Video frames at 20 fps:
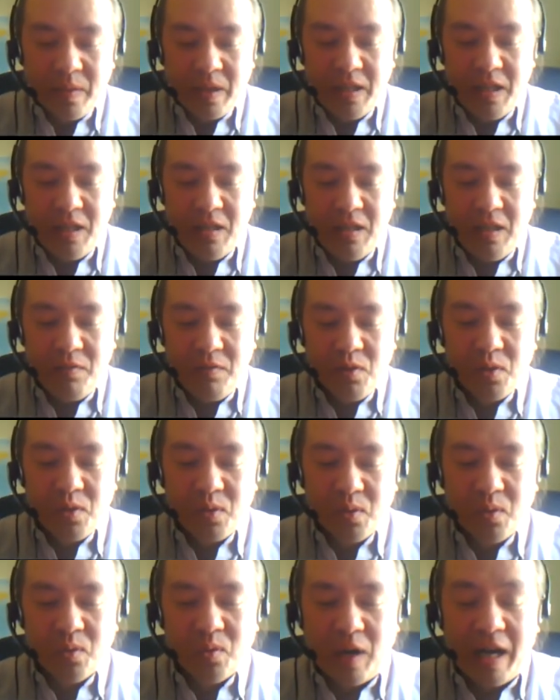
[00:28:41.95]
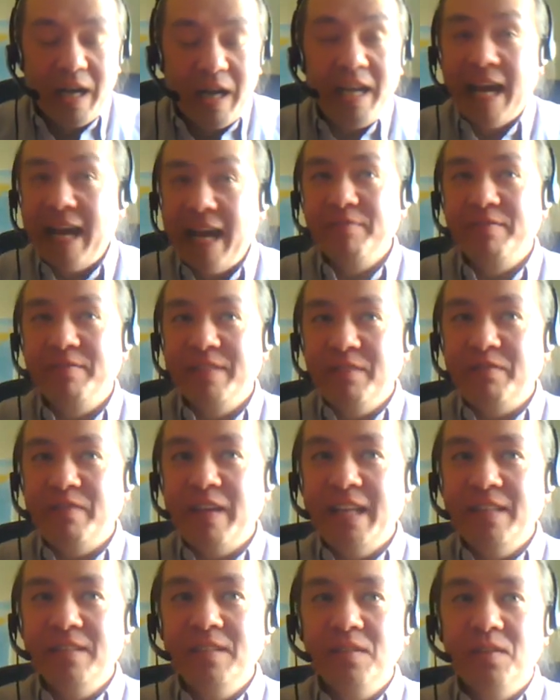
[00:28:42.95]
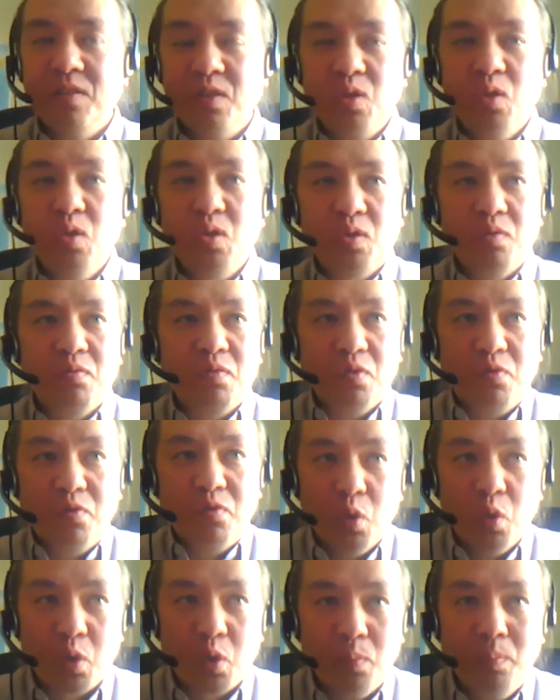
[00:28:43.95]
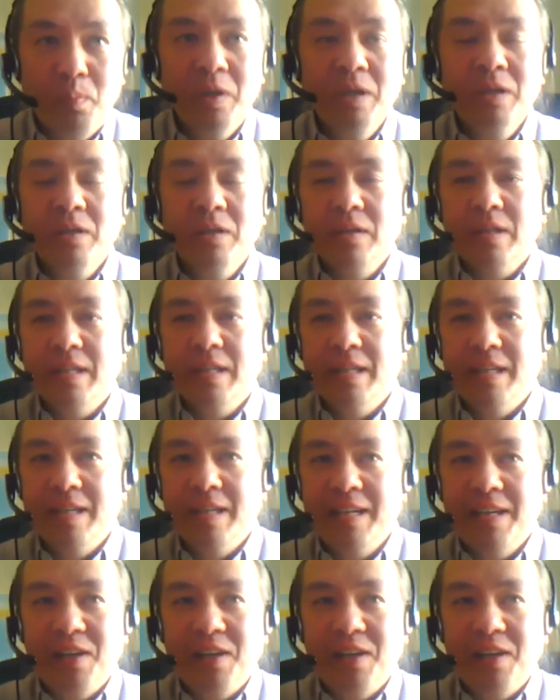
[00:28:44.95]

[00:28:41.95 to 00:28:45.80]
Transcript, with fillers: e- even though I have defended the use of the forum uh, yeah.